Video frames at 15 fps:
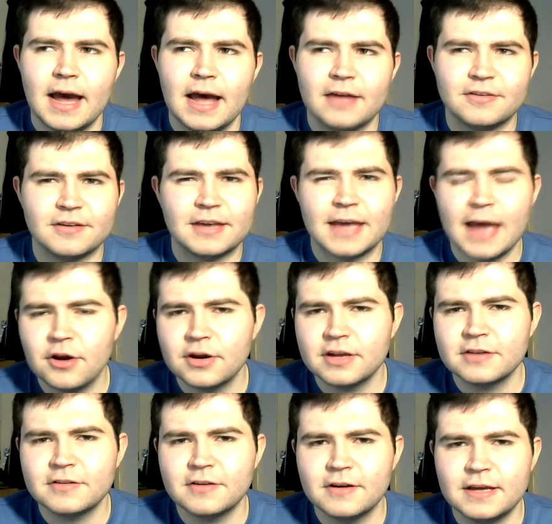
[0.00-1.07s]
as a
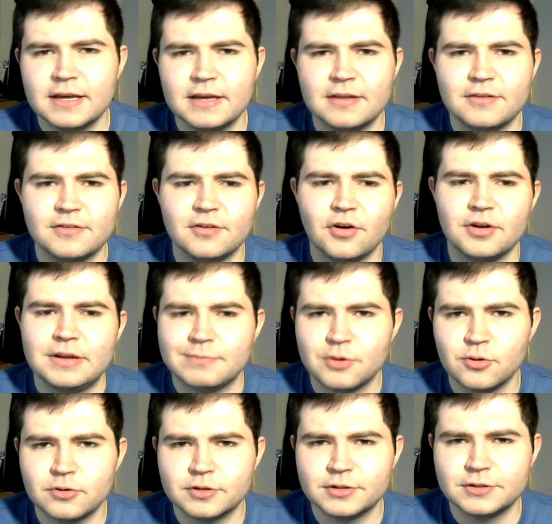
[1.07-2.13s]
character, is
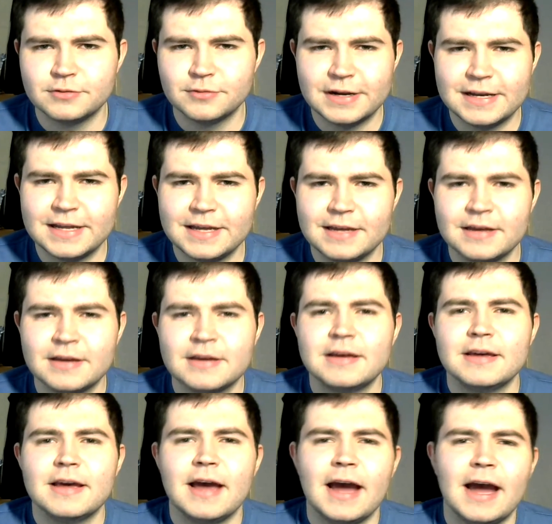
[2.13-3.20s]
unimportant, really.
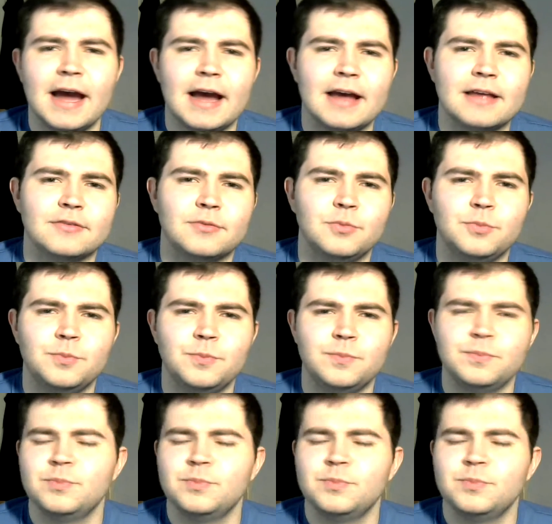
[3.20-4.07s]
As